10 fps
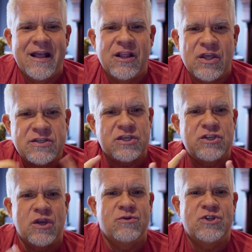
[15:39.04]
This
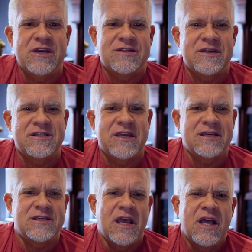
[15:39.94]
is who Jesus
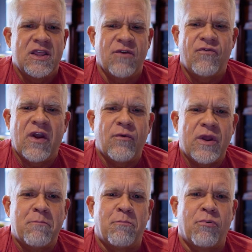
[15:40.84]
is, the
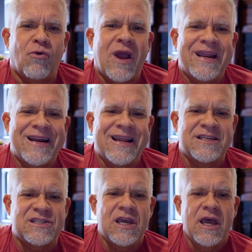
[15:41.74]
very
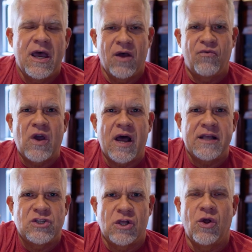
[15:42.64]
brightness of
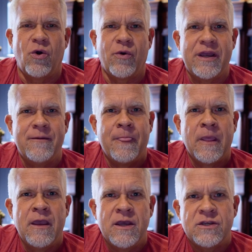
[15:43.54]
God's glory.
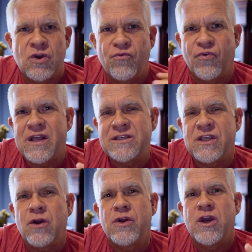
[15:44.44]
So friends,
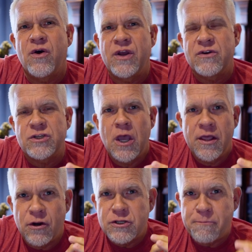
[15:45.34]
there you go.
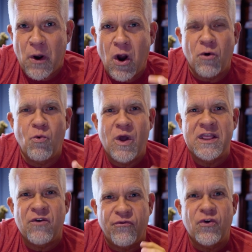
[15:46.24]
There's part
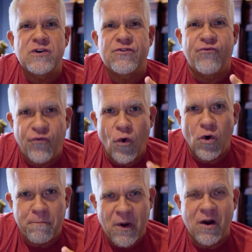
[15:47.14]
one, the first
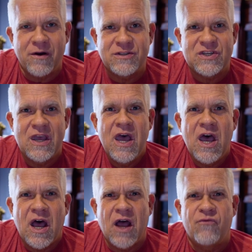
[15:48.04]
four parts
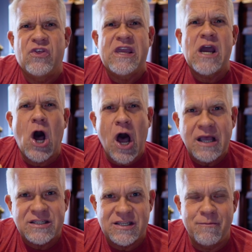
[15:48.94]
of the
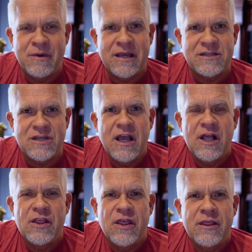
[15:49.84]
awesomeness,
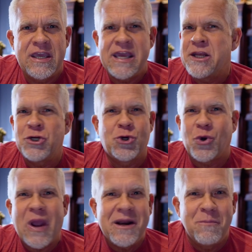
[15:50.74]
the
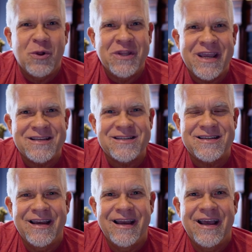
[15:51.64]

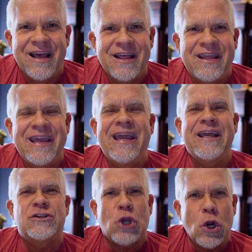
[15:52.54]
incredibleness, the
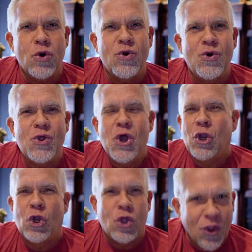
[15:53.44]

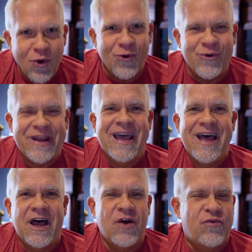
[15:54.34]
eternal glory
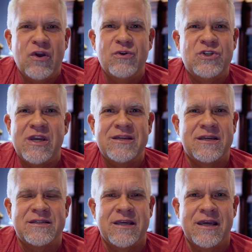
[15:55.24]
of who
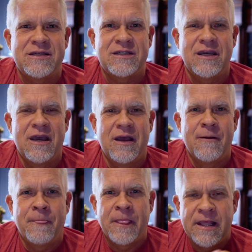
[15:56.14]
Jesus is.
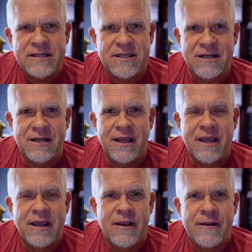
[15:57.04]
Listen,
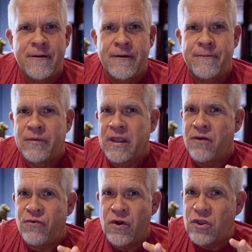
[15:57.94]

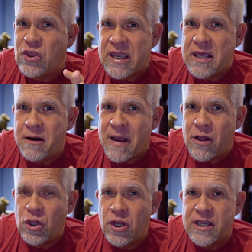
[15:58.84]
if you're thinking
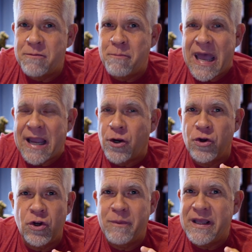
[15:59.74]
about looking back, or
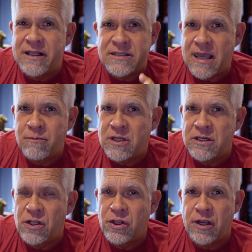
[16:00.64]
you're being
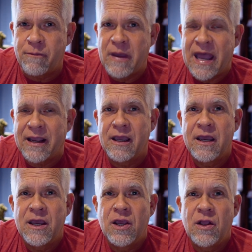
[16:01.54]
tempted to look back
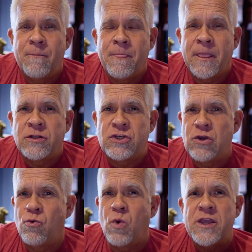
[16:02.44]

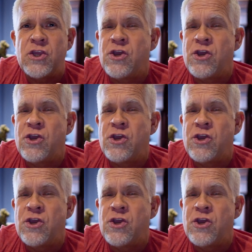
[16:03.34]
to what